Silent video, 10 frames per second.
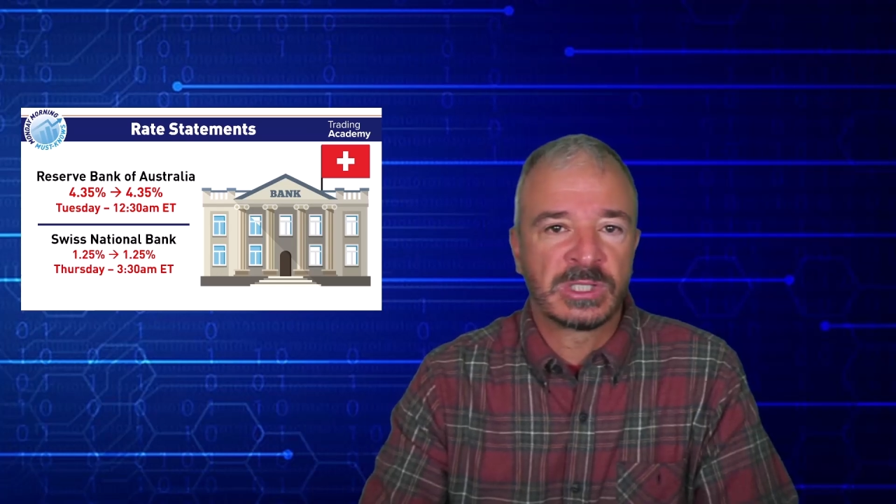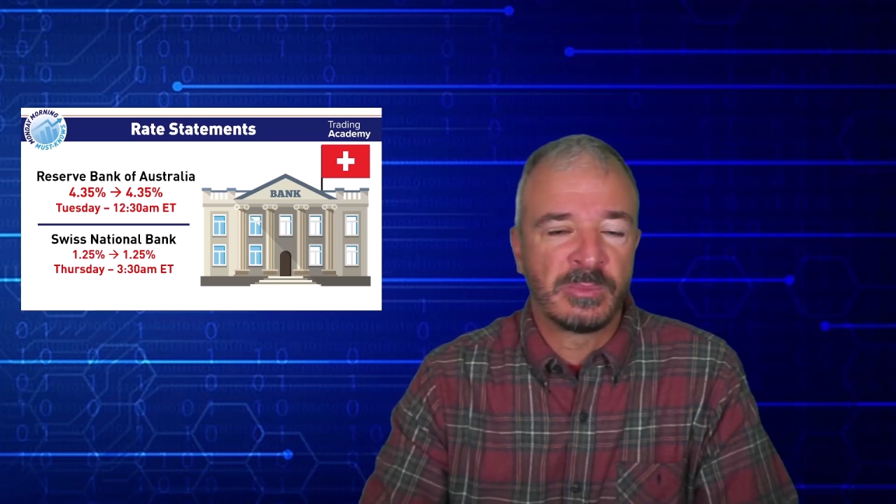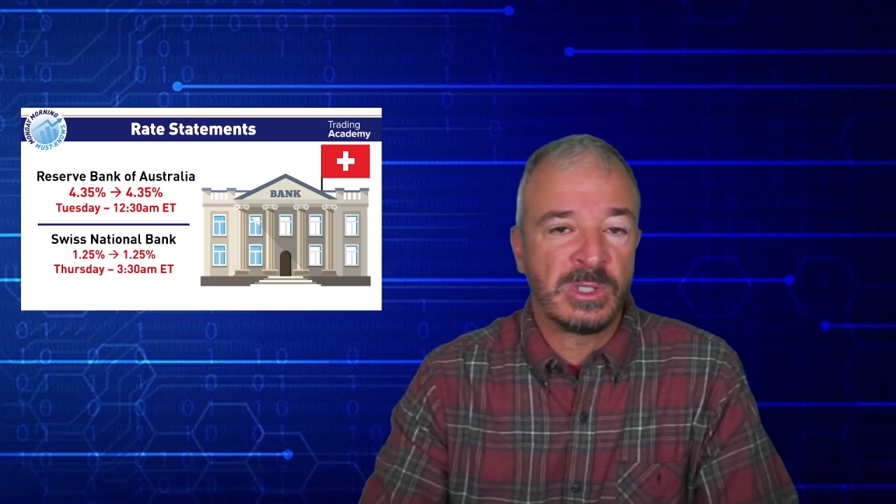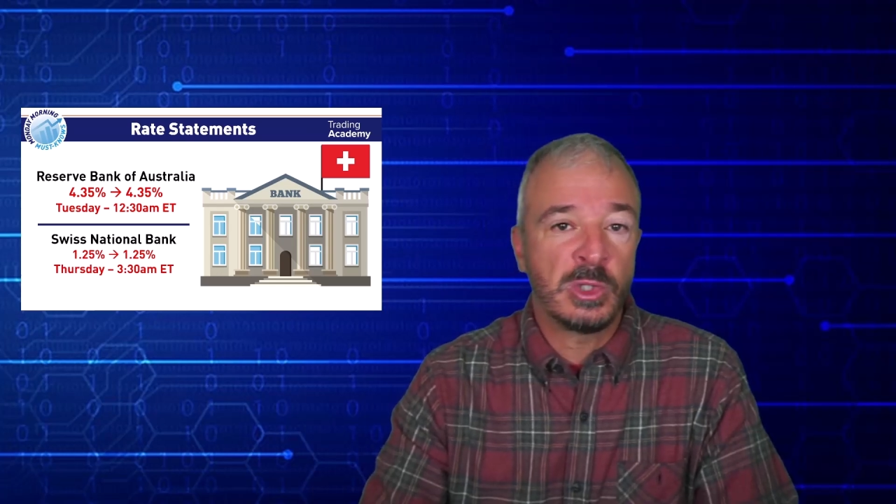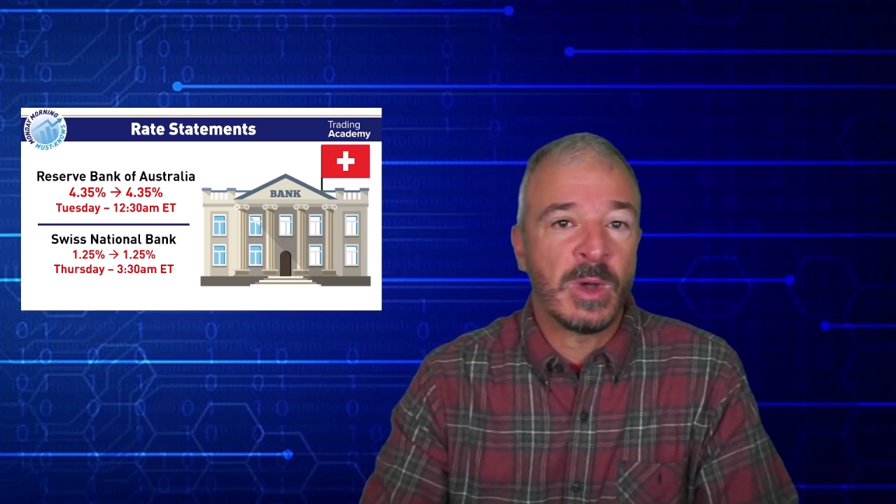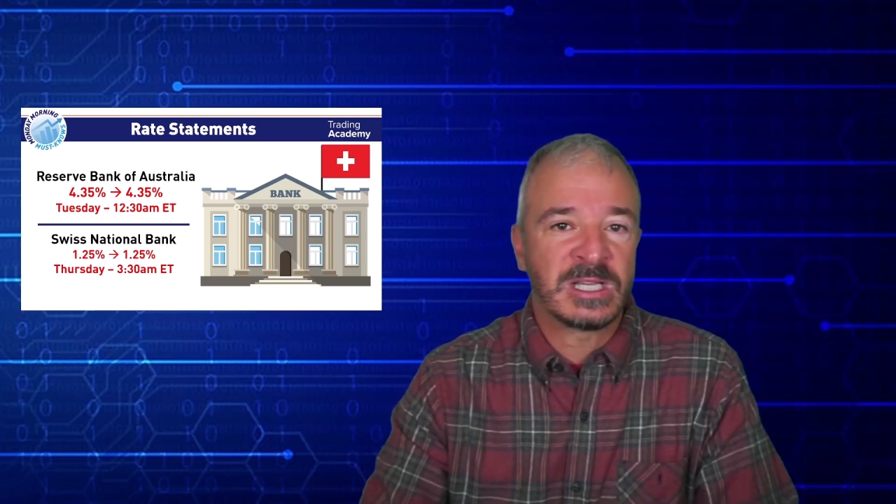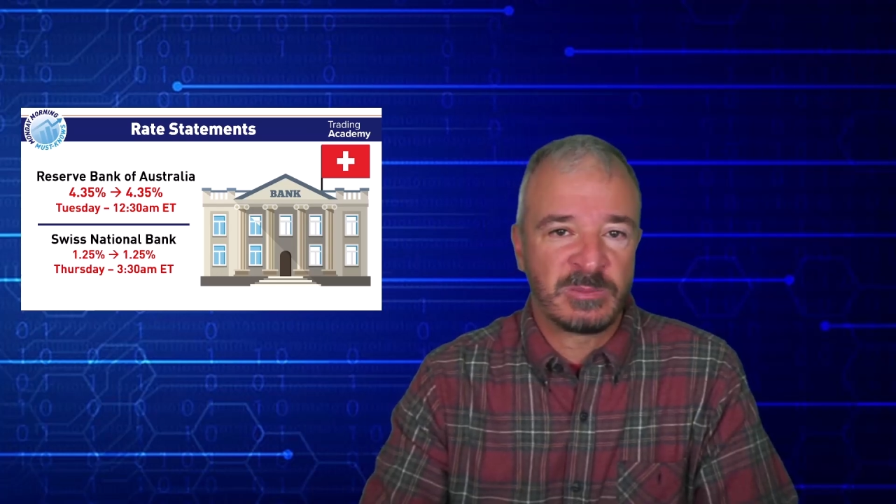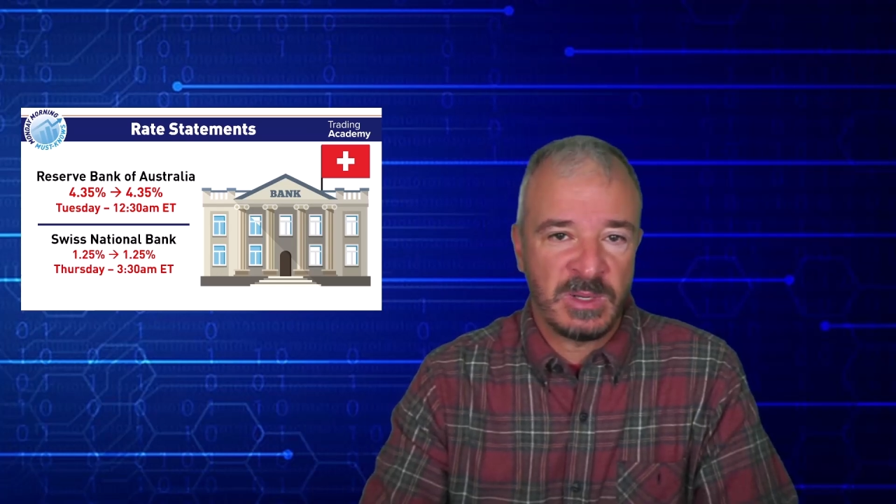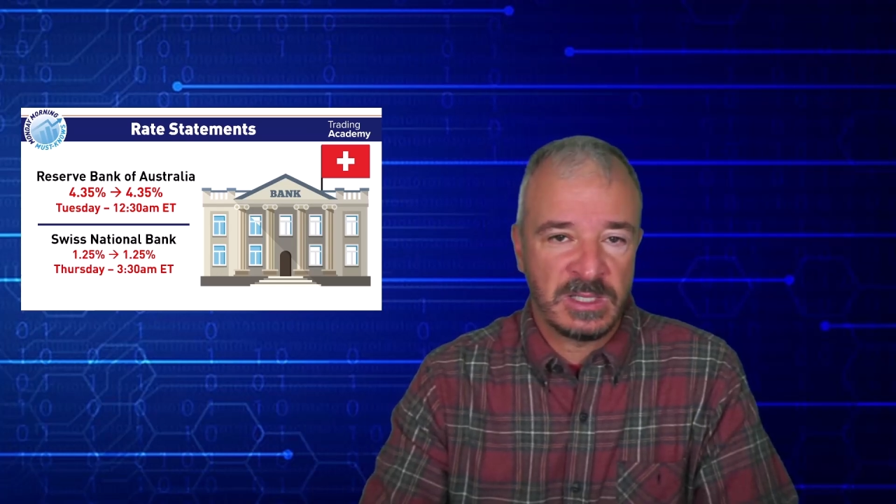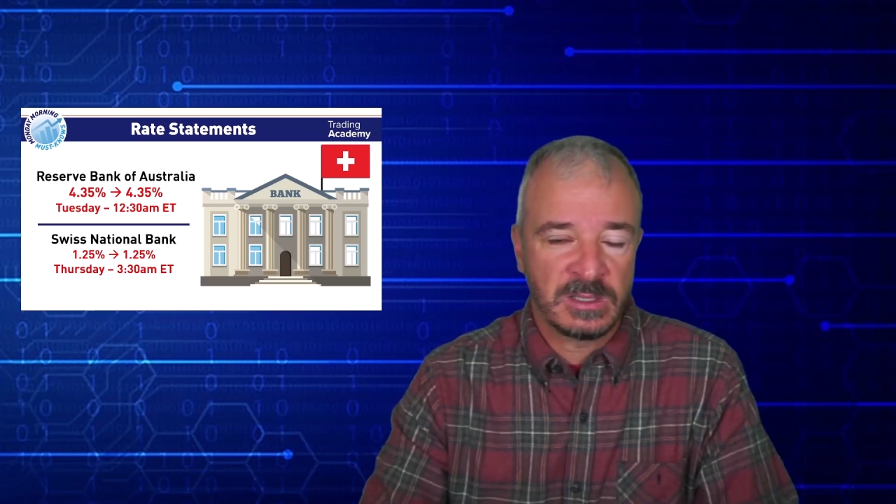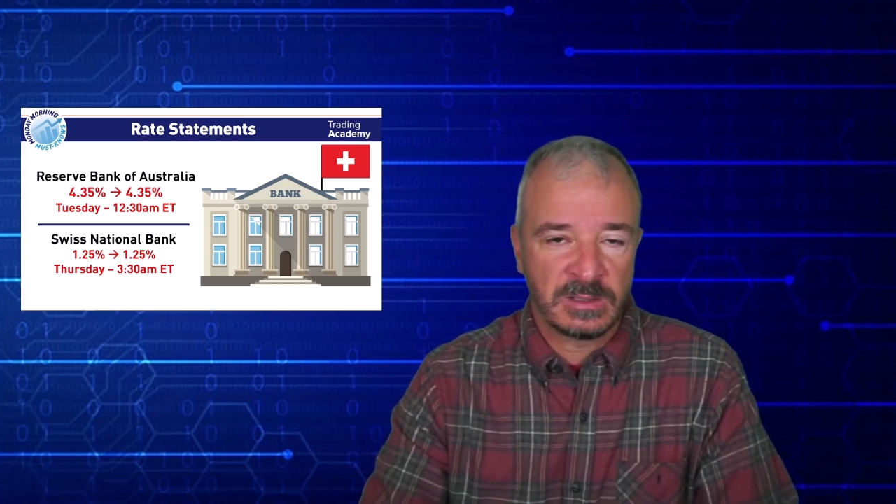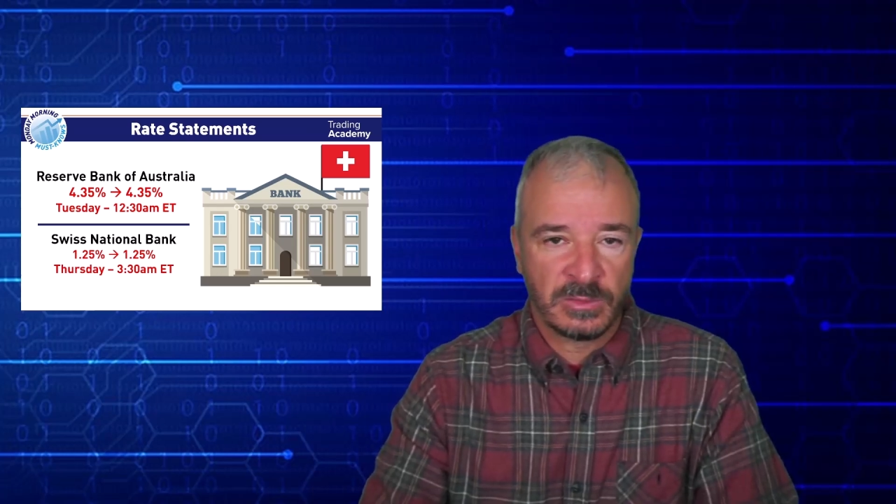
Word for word: some U.S. pieces.